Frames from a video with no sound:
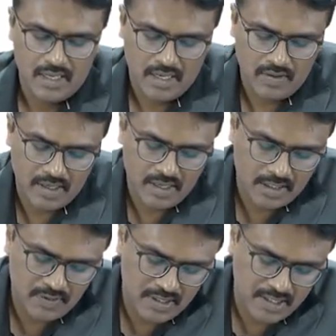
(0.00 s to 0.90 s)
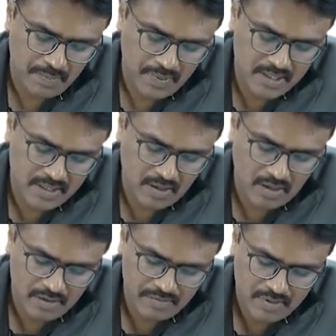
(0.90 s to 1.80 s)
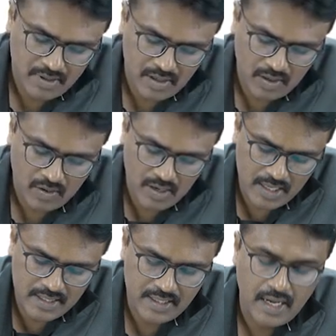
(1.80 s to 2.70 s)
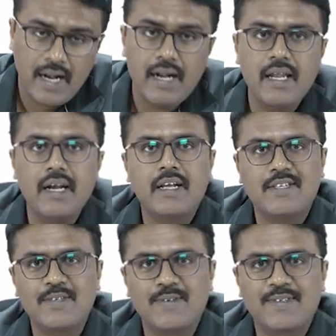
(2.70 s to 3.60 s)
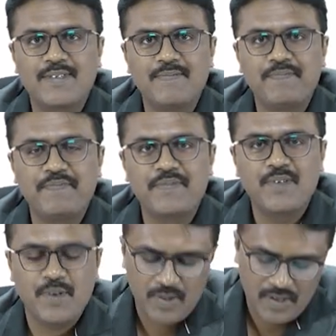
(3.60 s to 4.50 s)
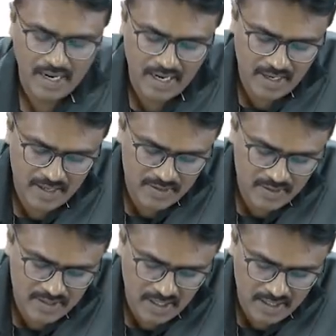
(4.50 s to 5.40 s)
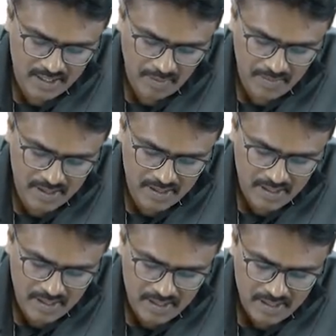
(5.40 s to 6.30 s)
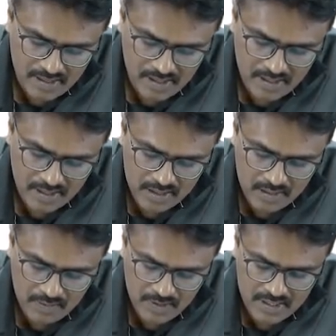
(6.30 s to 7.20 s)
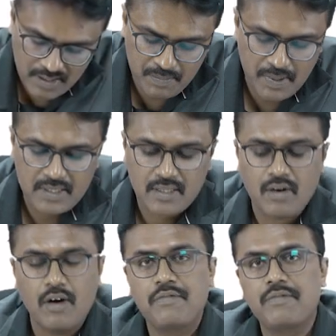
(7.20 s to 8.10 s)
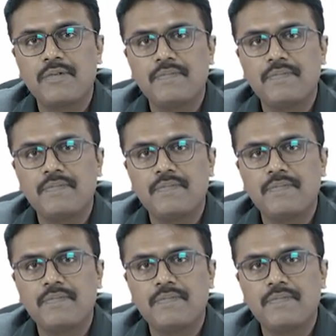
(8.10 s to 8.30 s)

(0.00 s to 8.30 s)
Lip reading: Now, the drugs which suppress the cough are called as antitussives. So, antitussives are nothing but the drugs which suppress the cough.